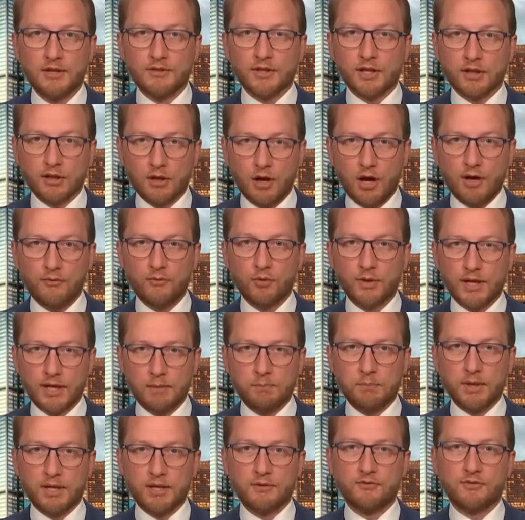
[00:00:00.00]
that life will get
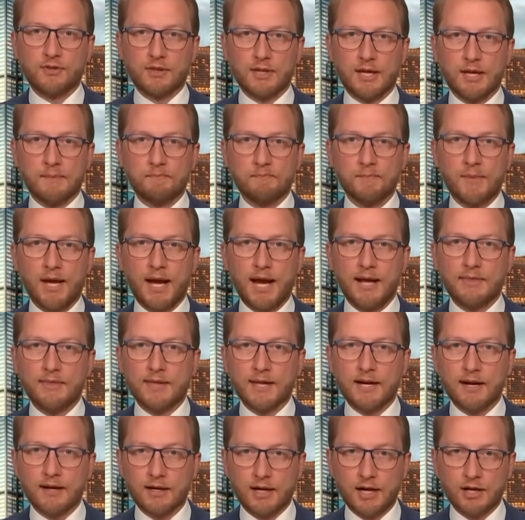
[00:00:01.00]
better for them and that
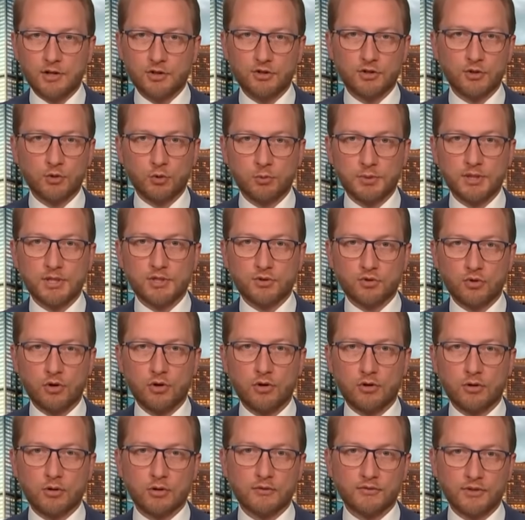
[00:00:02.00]
our country will be
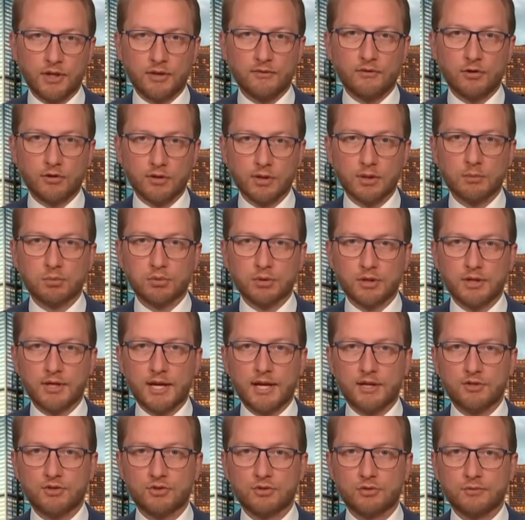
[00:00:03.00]
stronger if they vote Liberal and
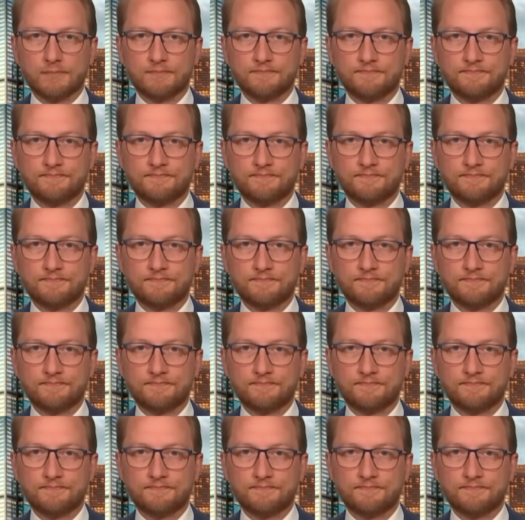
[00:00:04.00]
National.